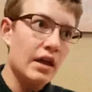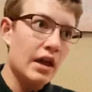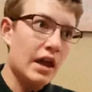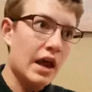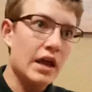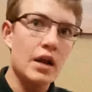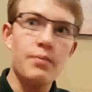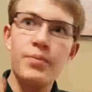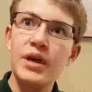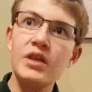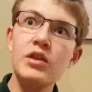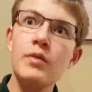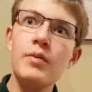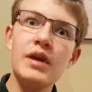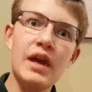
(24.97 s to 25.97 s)
and I'm going to
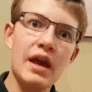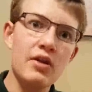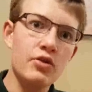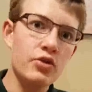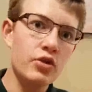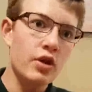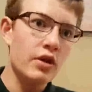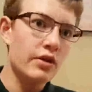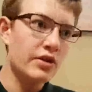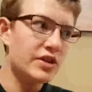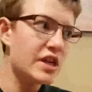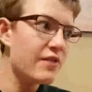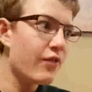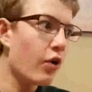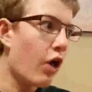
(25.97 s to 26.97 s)
pit them against the
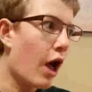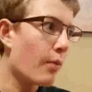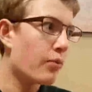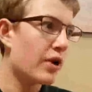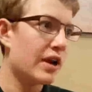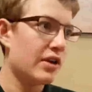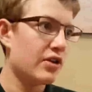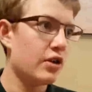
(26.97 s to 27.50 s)
default operating